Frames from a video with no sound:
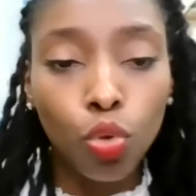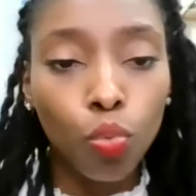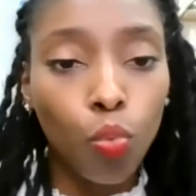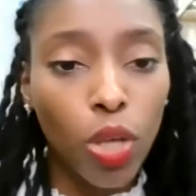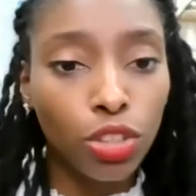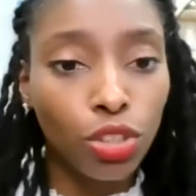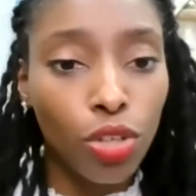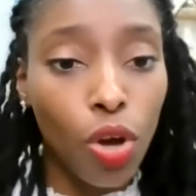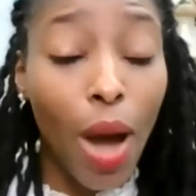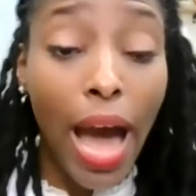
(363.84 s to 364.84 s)
who want to
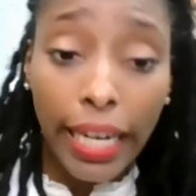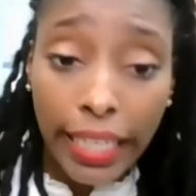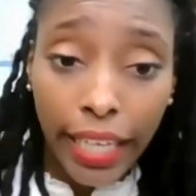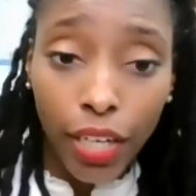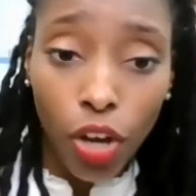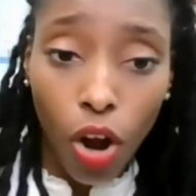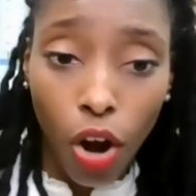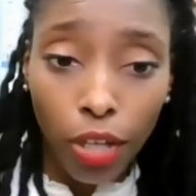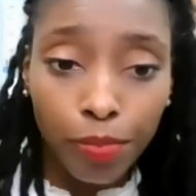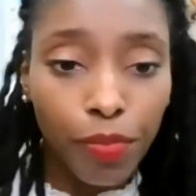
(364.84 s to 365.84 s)
know how to get a
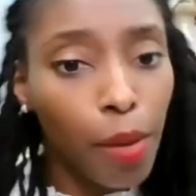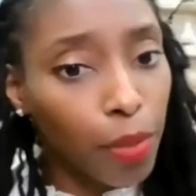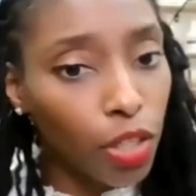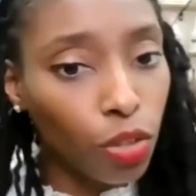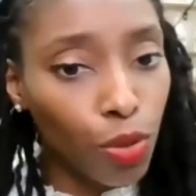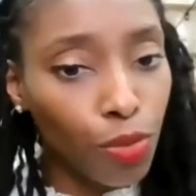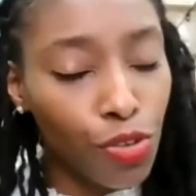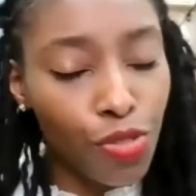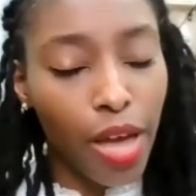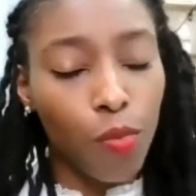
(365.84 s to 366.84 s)
card, I'm going to
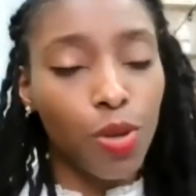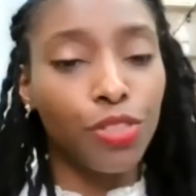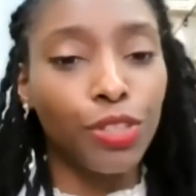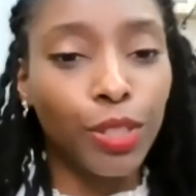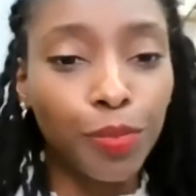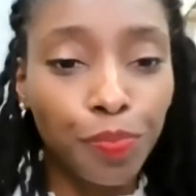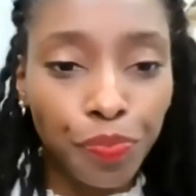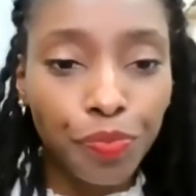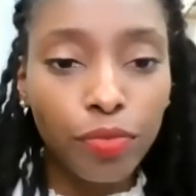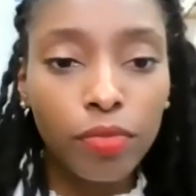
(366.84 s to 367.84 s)
review that with you.
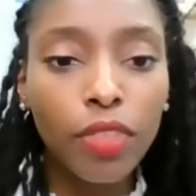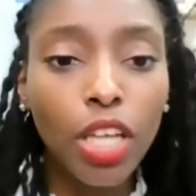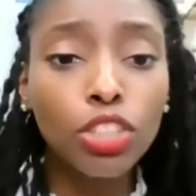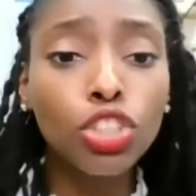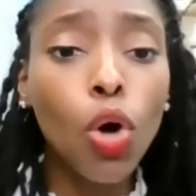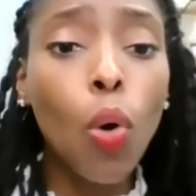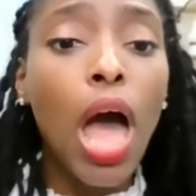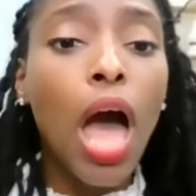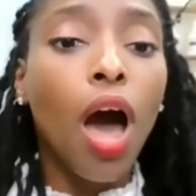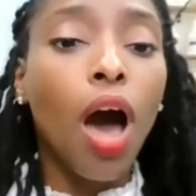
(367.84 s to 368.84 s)
So
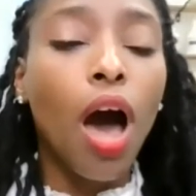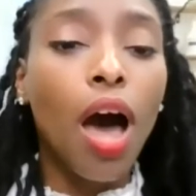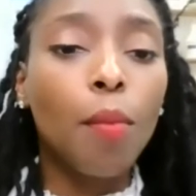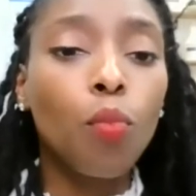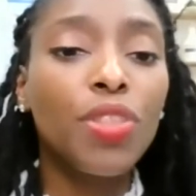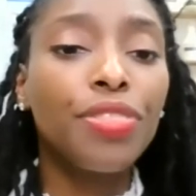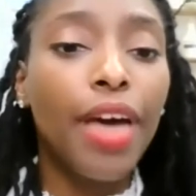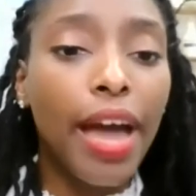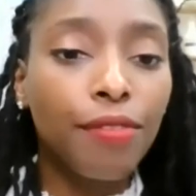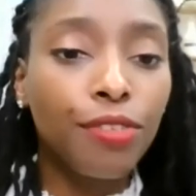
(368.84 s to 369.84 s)
with
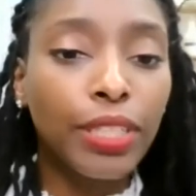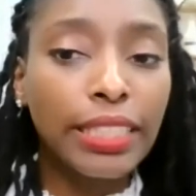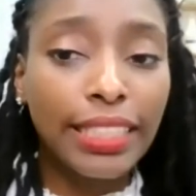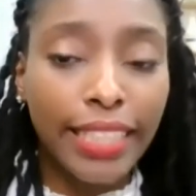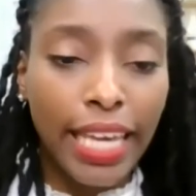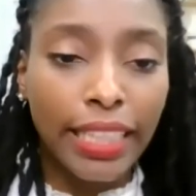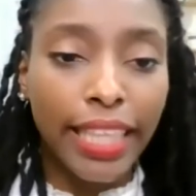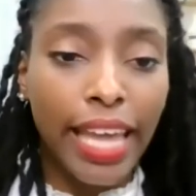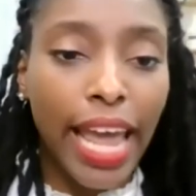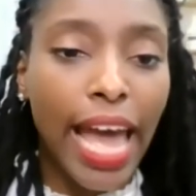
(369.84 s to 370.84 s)
every state
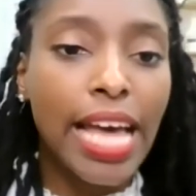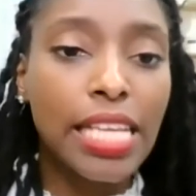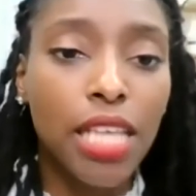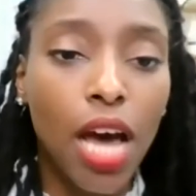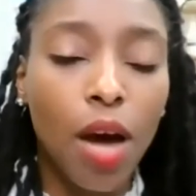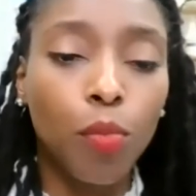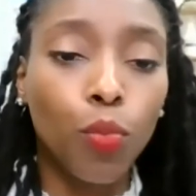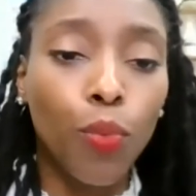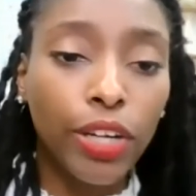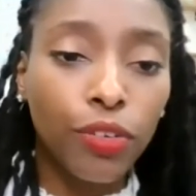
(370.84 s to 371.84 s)
that has
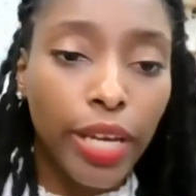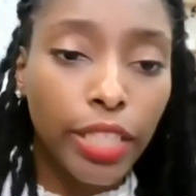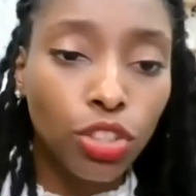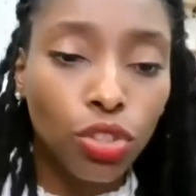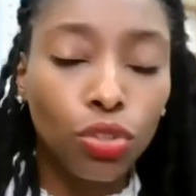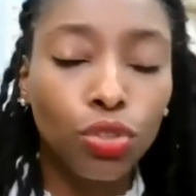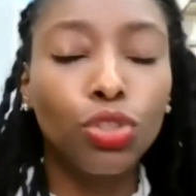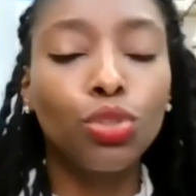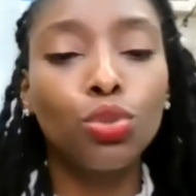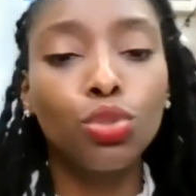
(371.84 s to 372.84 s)
recreational
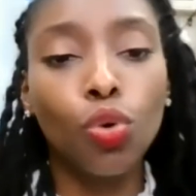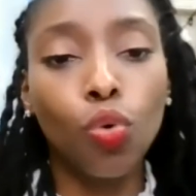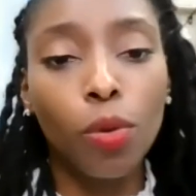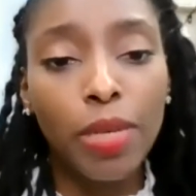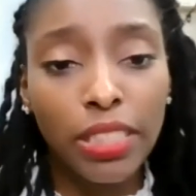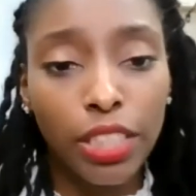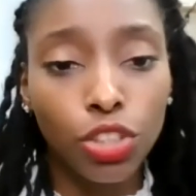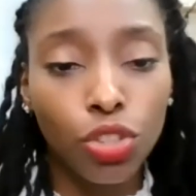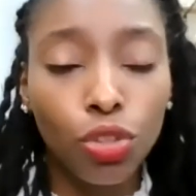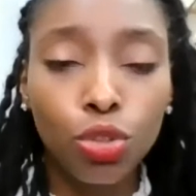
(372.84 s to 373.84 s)
use or
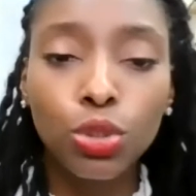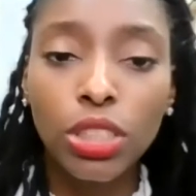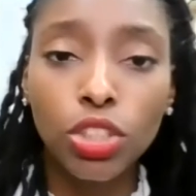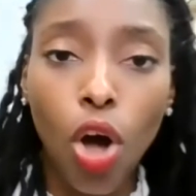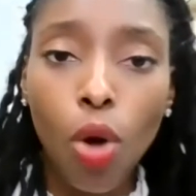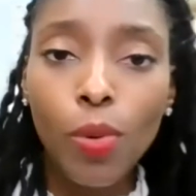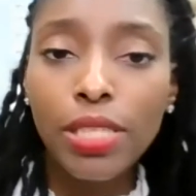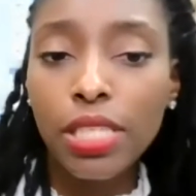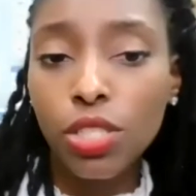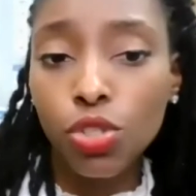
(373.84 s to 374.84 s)
medicinal use, it's
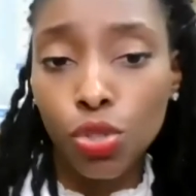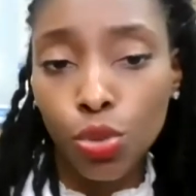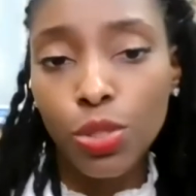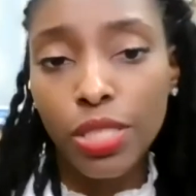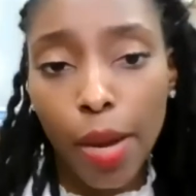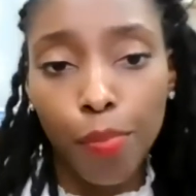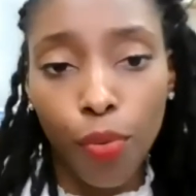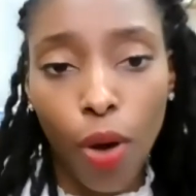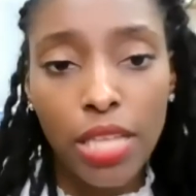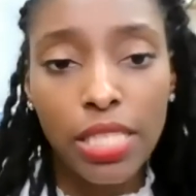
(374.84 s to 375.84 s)
always a two-step
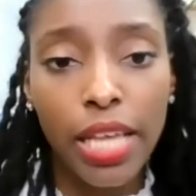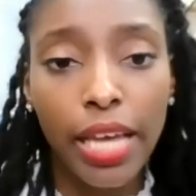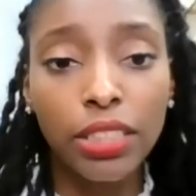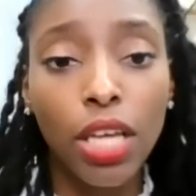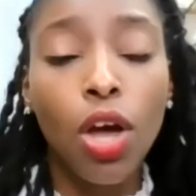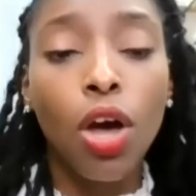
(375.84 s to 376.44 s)
process.